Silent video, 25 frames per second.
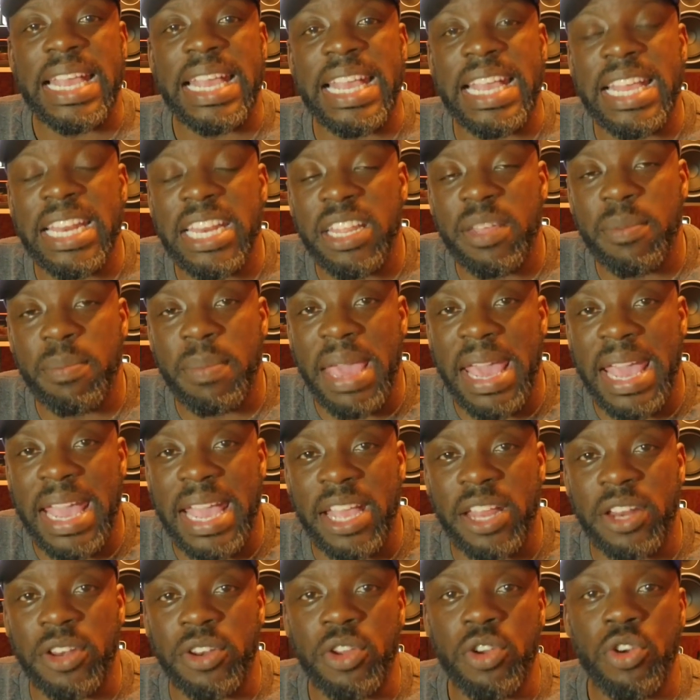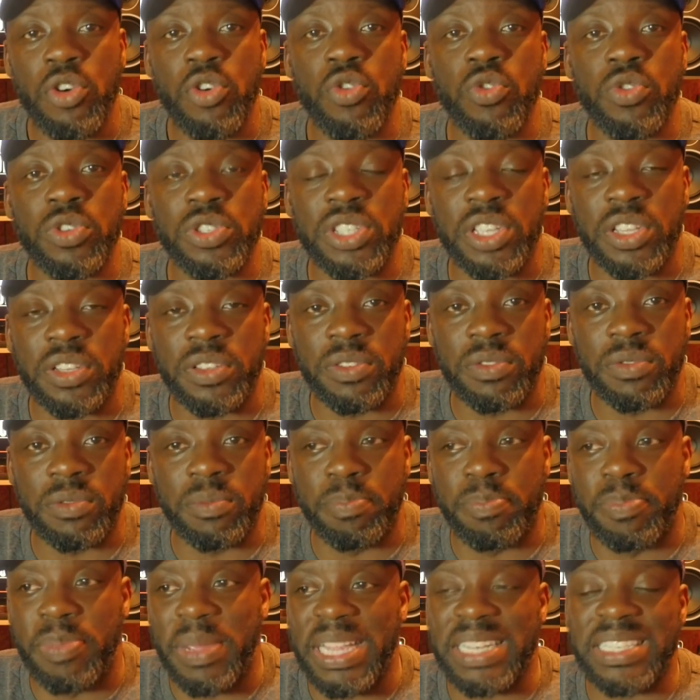any man who's a
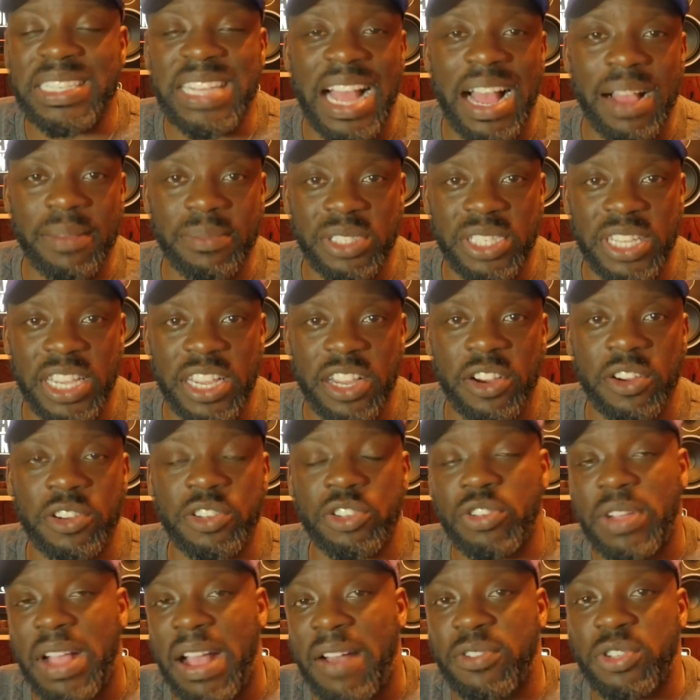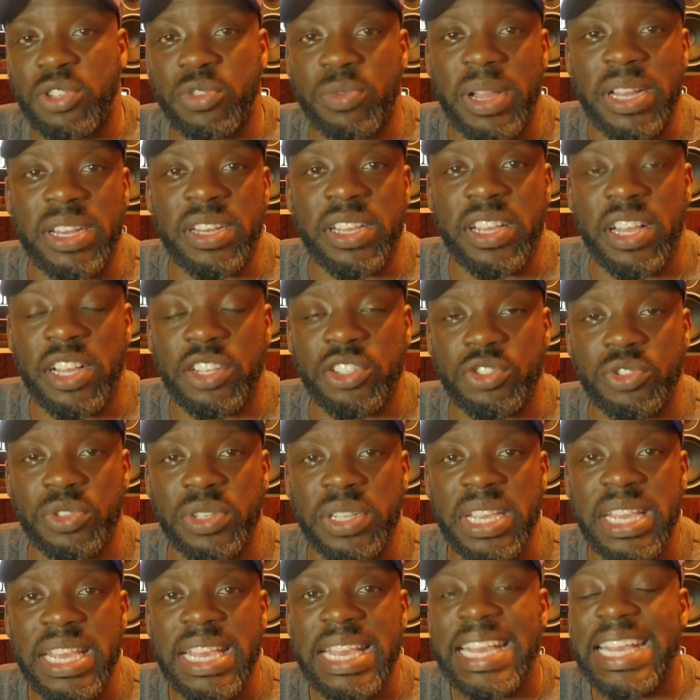big time singer and travels around the
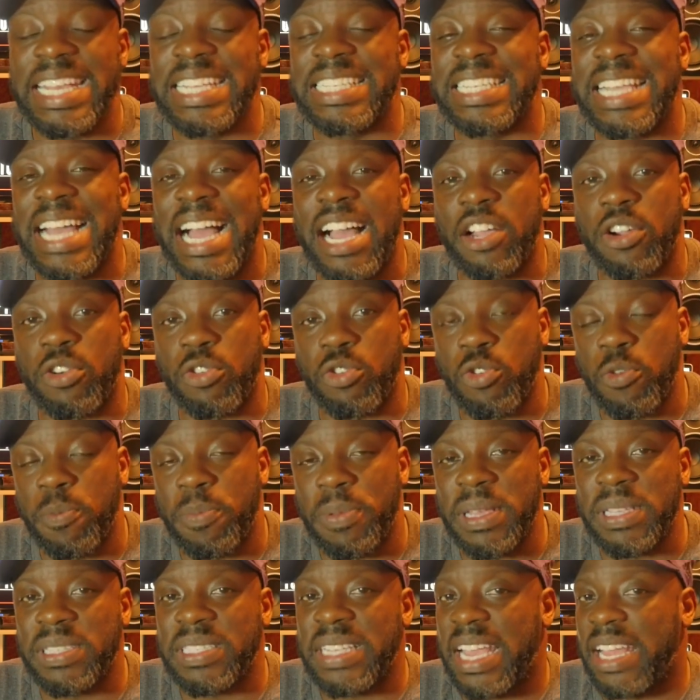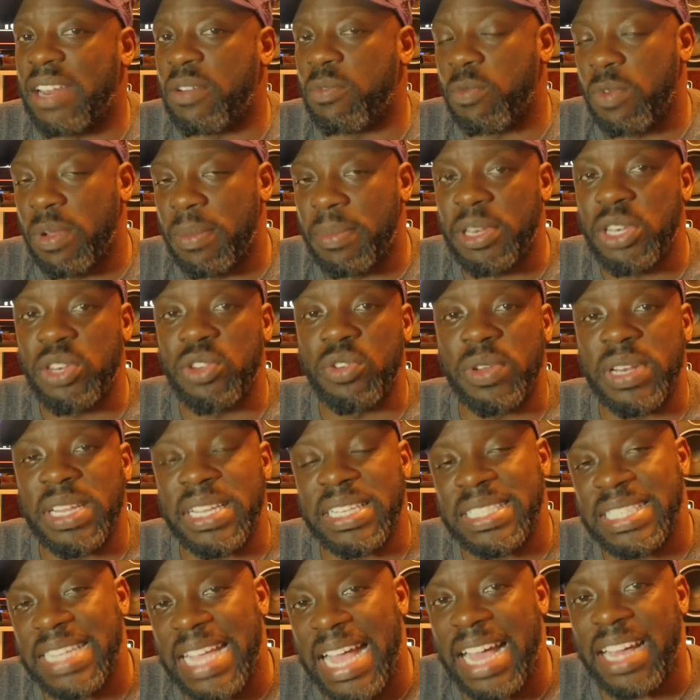country, he's got groupies and women doing
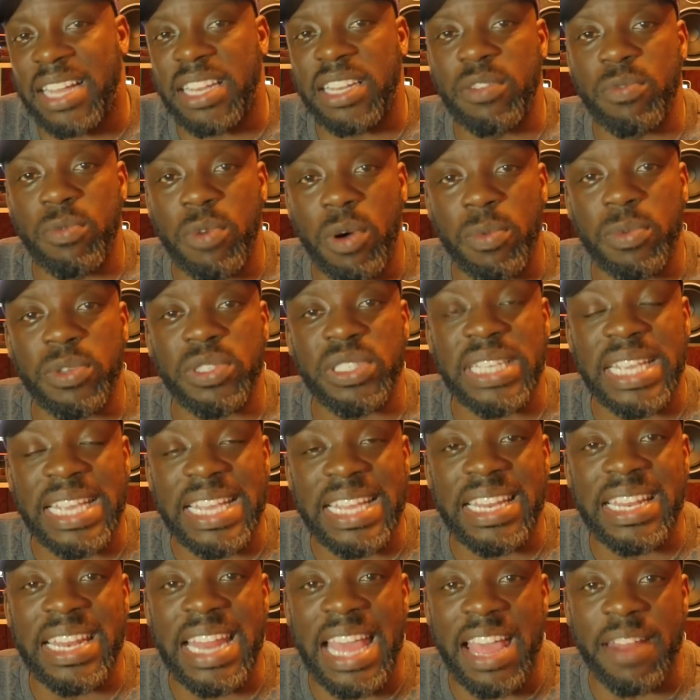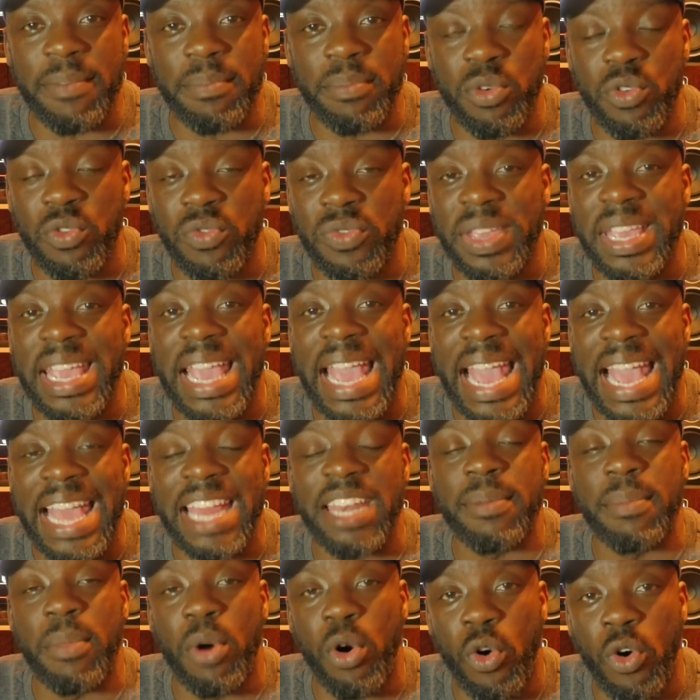exactly what was in that movie
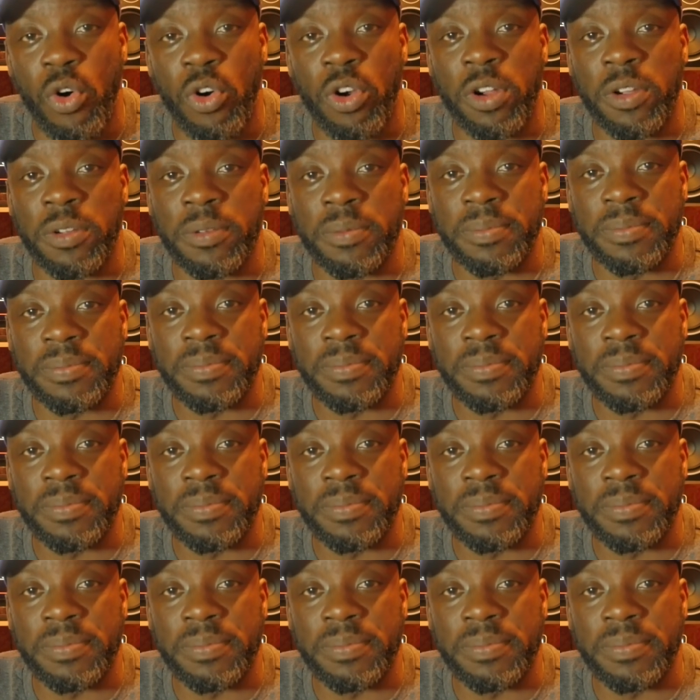and more.